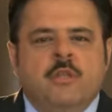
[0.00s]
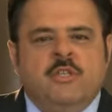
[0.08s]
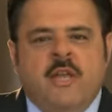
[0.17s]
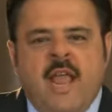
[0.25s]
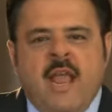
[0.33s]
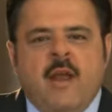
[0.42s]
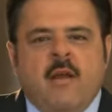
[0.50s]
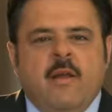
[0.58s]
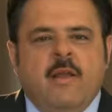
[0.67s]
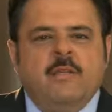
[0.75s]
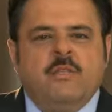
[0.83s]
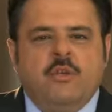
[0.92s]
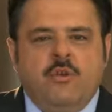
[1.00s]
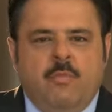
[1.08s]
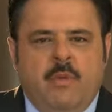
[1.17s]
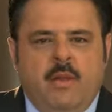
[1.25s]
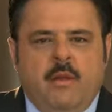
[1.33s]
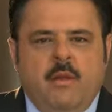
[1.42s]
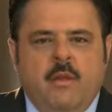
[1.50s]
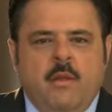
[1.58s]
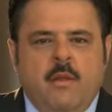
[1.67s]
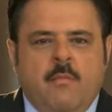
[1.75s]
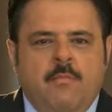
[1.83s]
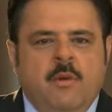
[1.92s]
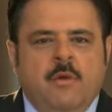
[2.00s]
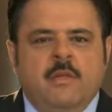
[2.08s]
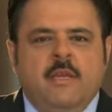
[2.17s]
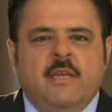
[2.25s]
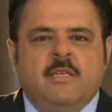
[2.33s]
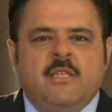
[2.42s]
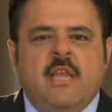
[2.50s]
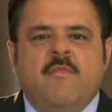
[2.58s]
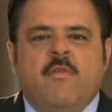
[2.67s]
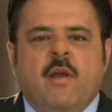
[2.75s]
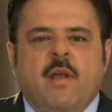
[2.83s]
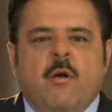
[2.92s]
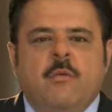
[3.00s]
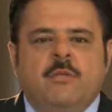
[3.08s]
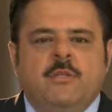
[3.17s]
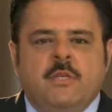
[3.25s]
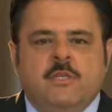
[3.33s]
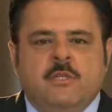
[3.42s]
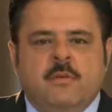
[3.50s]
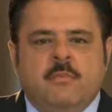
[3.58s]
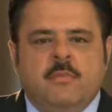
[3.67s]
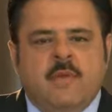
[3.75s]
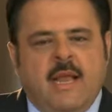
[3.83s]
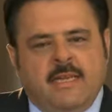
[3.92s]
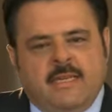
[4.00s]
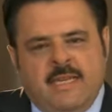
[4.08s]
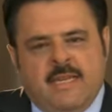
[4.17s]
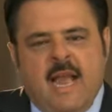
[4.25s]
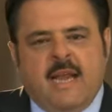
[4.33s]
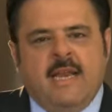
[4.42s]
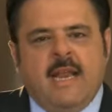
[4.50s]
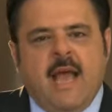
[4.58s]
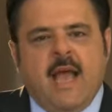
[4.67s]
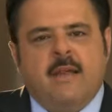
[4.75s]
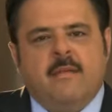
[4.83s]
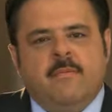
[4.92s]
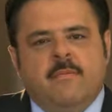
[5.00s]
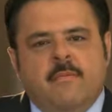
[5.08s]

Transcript: To Err is Human, Building a Safer Health System, 1999.